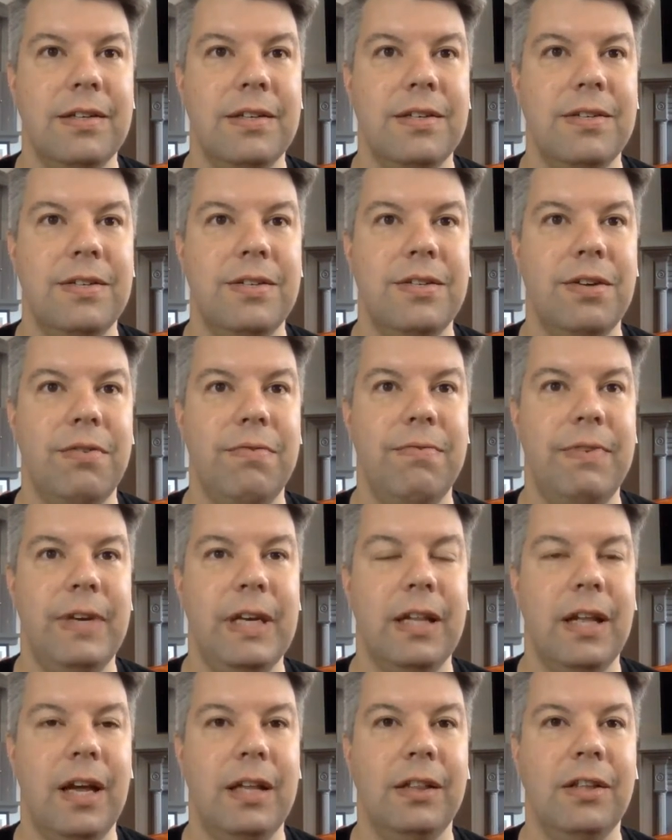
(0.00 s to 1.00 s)

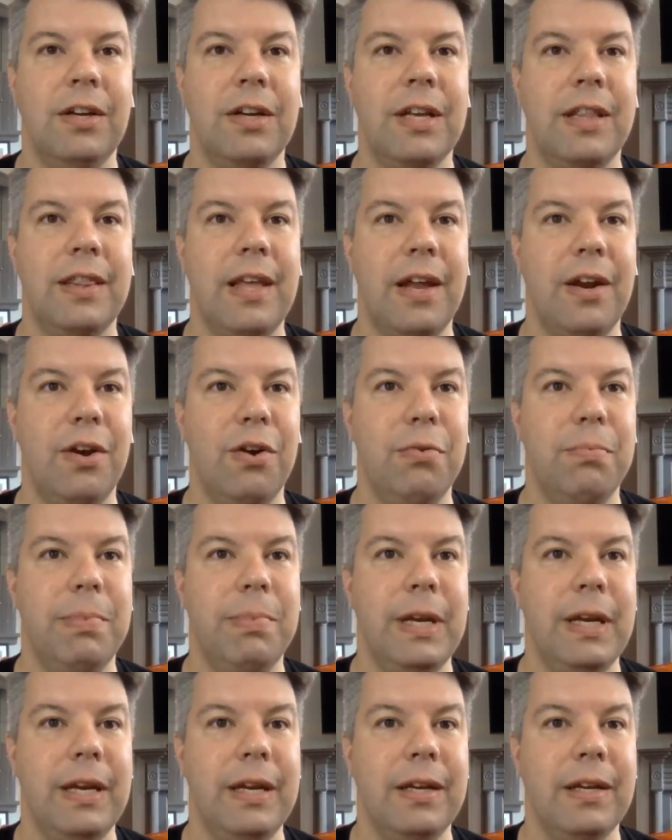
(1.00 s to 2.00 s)
Sophie Len. Look at that
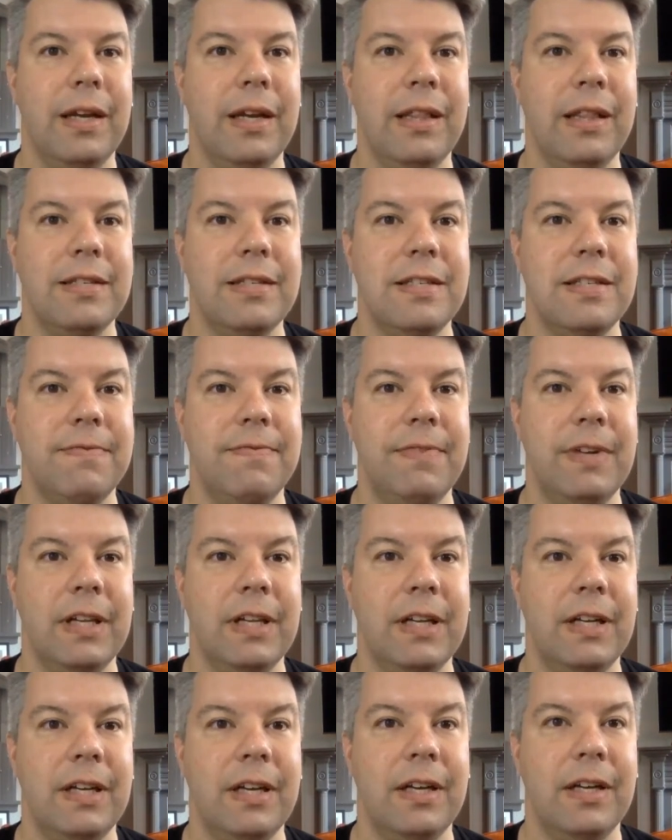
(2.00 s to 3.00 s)
opening. And this is
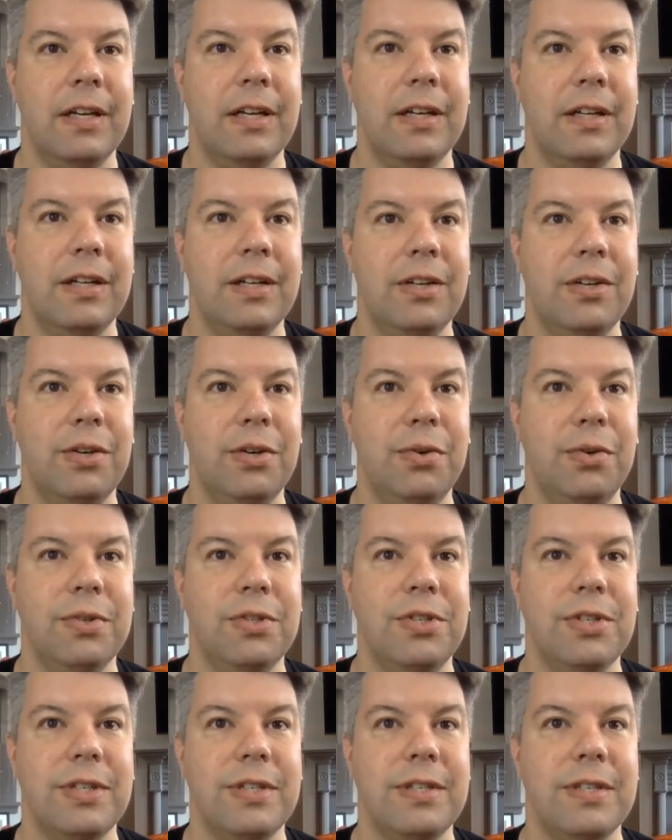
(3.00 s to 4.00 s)
Phyllida, who
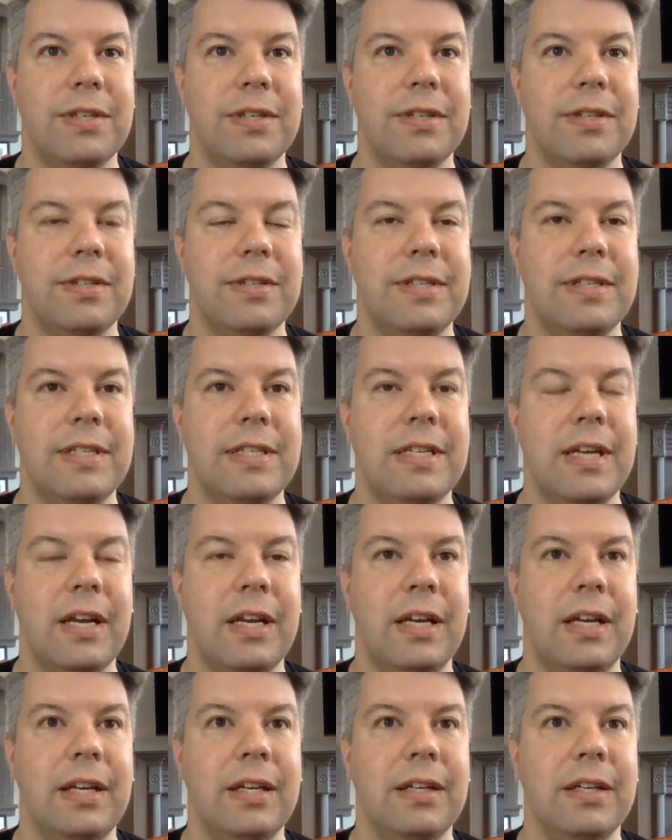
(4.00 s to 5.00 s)
is just
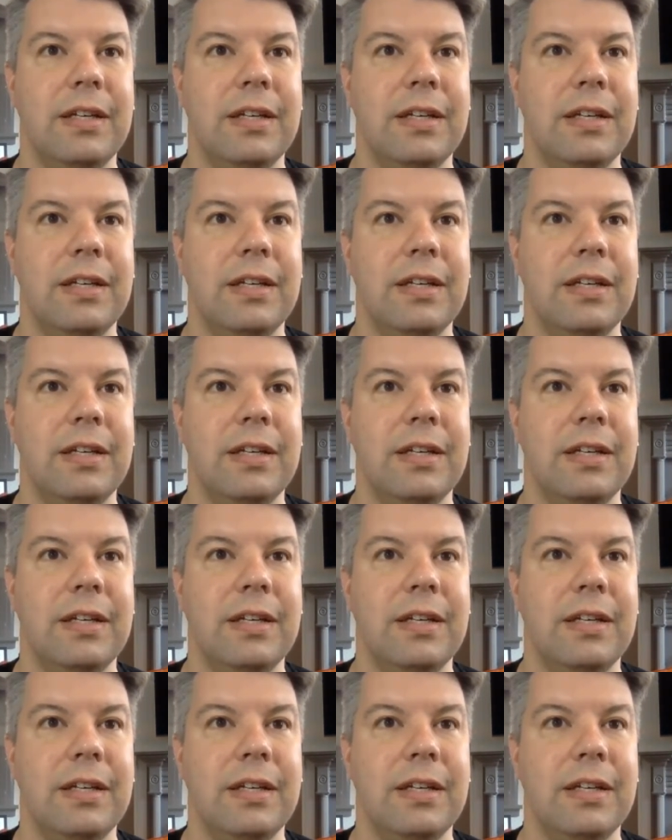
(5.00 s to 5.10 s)
stunning.